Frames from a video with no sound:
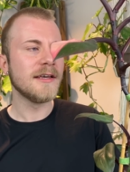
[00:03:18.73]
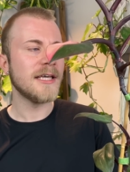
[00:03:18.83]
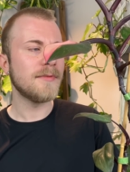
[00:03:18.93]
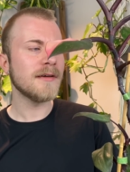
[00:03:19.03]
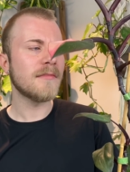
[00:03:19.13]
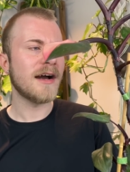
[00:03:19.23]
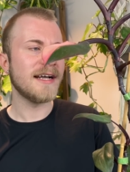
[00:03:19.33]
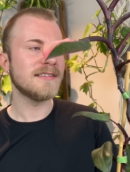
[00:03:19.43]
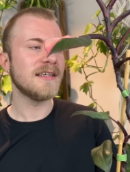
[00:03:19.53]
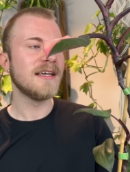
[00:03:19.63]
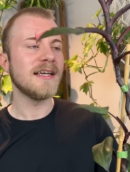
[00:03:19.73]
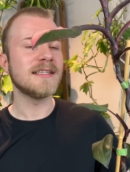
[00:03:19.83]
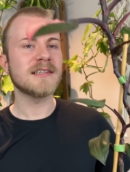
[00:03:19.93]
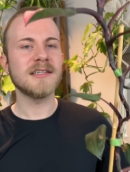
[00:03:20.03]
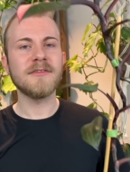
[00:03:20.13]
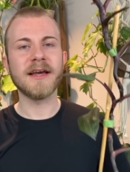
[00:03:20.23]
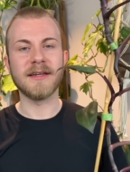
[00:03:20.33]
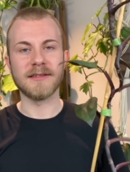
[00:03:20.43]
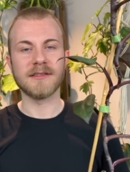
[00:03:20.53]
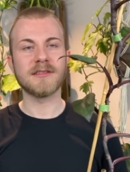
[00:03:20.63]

Keeping in mind, it's kind of hidden.